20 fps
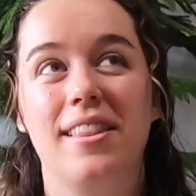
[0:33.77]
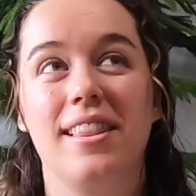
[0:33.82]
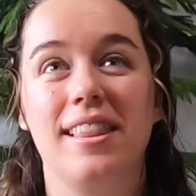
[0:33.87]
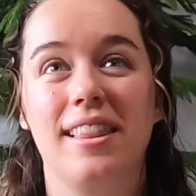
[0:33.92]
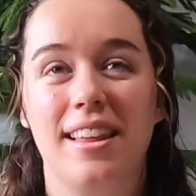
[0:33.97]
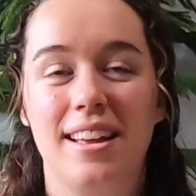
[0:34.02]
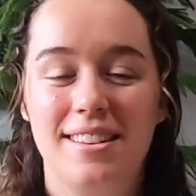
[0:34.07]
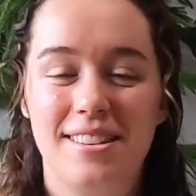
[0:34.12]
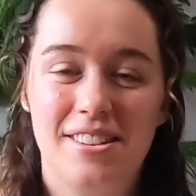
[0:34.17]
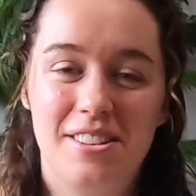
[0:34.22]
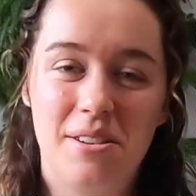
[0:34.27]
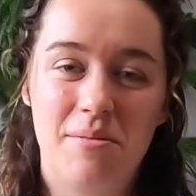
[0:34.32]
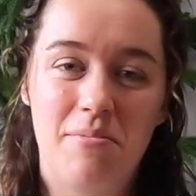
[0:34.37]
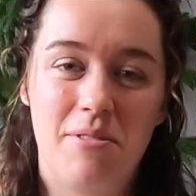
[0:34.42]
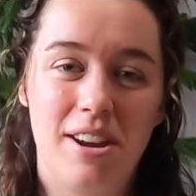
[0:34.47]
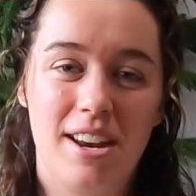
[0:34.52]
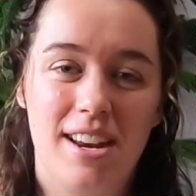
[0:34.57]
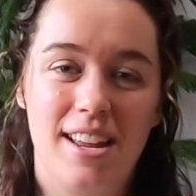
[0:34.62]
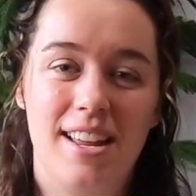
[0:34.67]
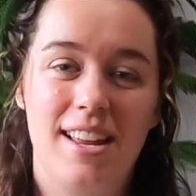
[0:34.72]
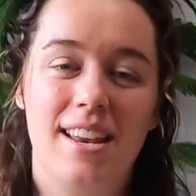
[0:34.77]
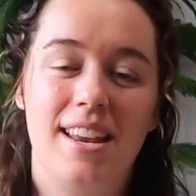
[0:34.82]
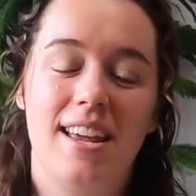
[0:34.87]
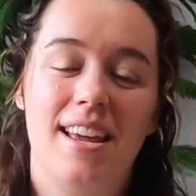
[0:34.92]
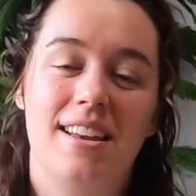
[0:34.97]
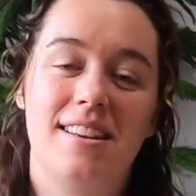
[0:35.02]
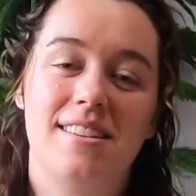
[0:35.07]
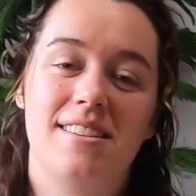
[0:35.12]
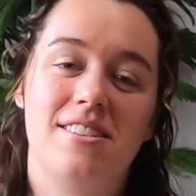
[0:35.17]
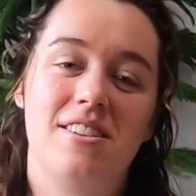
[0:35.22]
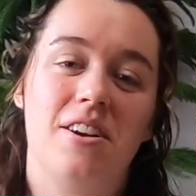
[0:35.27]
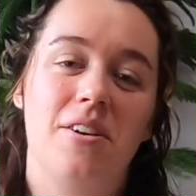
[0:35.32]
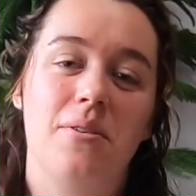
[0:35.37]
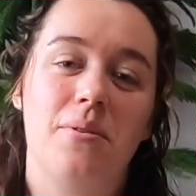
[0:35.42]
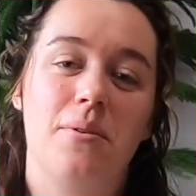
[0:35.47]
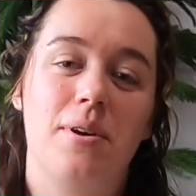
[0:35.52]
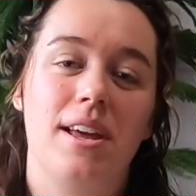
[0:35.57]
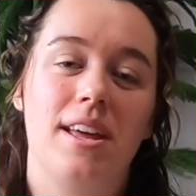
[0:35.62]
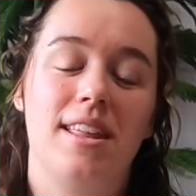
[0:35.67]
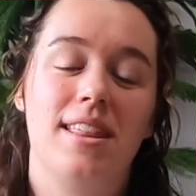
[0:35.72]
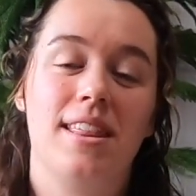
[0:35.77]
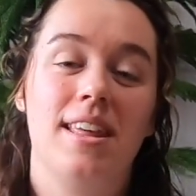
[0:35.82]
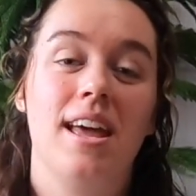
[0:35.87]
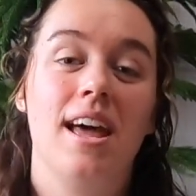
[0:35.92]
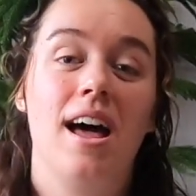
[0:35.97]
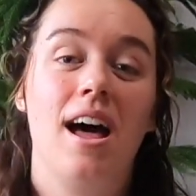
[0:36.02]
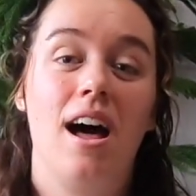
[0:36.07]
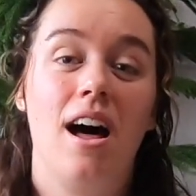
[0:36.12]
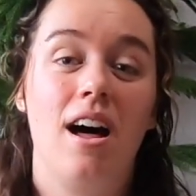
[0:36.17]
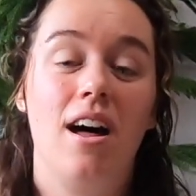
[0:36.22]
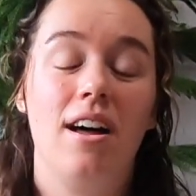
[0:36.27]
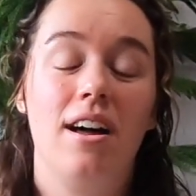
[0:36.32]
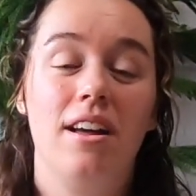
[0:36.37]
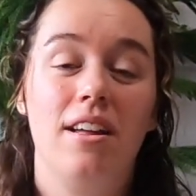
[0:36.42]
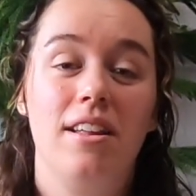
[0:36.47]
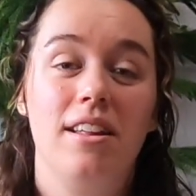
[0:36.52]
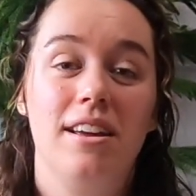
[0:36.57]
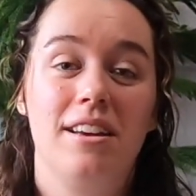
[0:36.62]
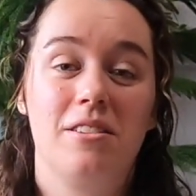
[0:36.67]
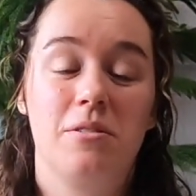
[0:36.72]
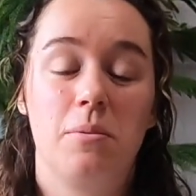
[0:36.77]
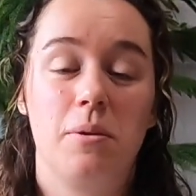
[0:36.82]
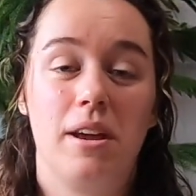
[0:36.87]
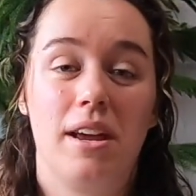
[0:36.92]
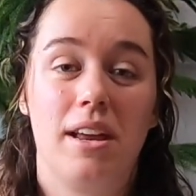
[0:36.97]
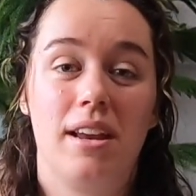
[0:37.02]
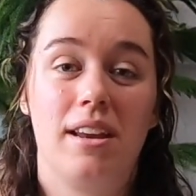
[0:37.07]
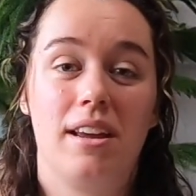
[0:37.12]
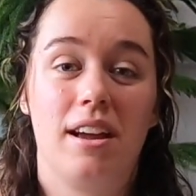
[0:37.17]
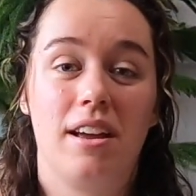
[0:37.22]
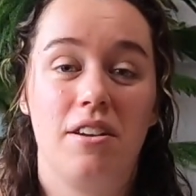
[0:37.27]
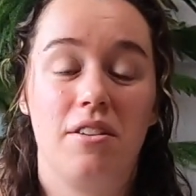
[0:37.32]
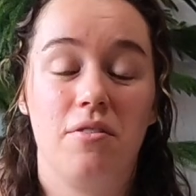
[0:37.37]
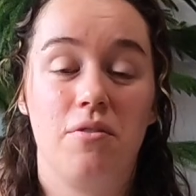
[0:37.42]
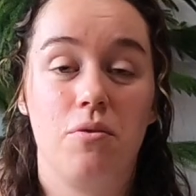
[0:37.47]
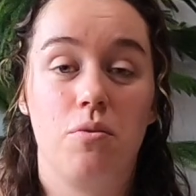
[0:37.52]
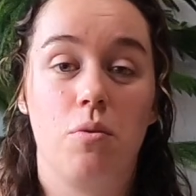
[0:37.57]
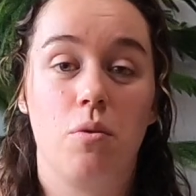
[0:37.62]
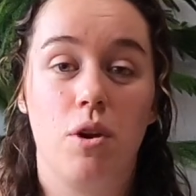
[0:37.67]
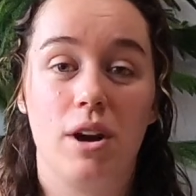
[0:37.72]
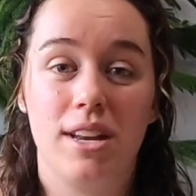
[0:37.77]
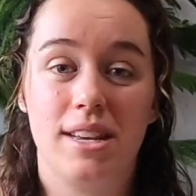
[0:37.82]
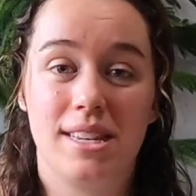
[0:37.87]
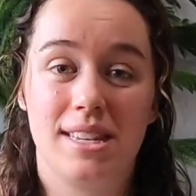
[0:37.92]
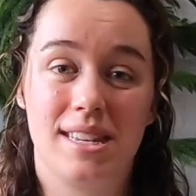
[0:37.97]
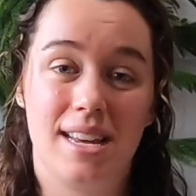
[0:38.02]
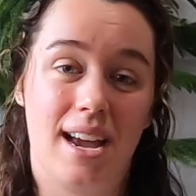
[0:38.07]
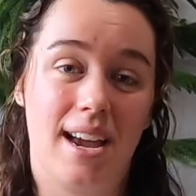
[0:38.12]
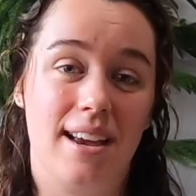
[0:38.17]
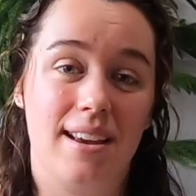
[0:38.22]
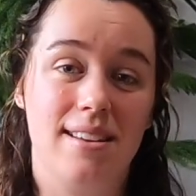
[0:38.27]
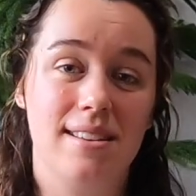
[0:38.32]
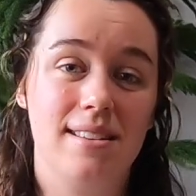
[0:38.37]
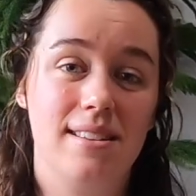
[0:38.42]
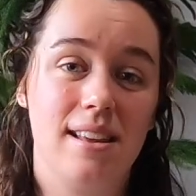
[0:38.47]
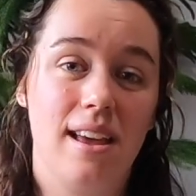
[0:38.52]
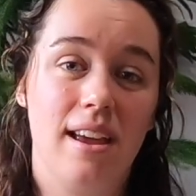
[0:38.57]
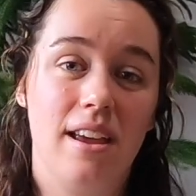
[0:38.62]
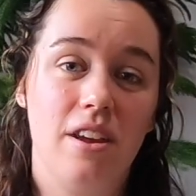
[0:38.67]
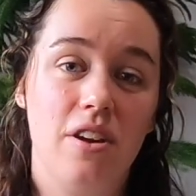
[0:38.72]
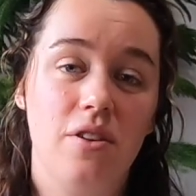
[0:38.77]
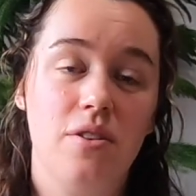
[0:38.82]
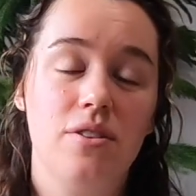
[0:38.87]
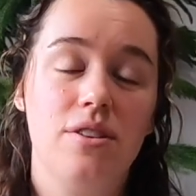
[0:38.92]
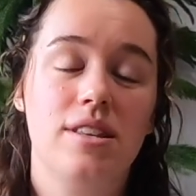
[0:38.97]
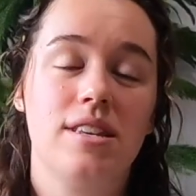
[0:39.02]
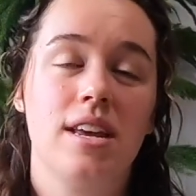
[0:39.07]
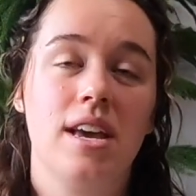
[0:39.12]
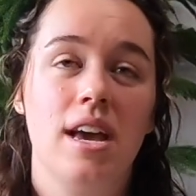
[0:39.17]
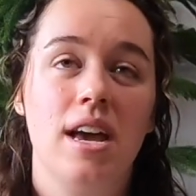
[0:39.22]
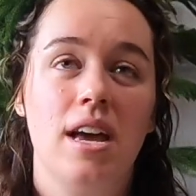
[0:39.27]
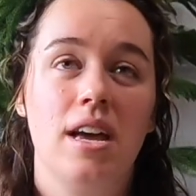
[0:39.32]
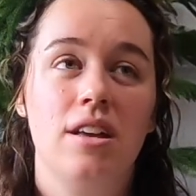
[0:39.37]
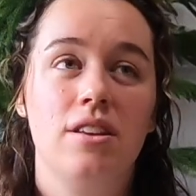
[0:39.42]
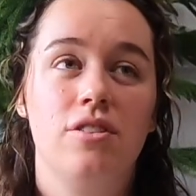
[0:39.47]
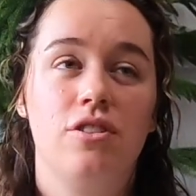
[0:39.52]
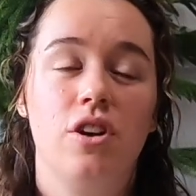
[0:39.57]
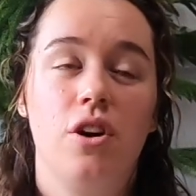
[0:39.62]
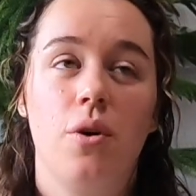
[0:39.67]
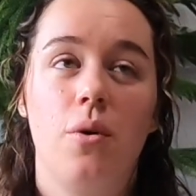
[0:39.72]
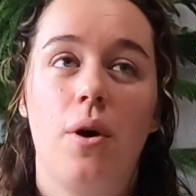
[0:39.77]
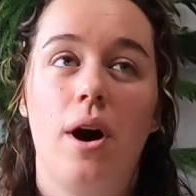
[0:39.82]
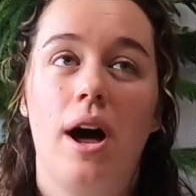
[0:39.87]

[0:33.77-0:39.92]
Let's jump right in and start with, I'll explain kind of what size I use. So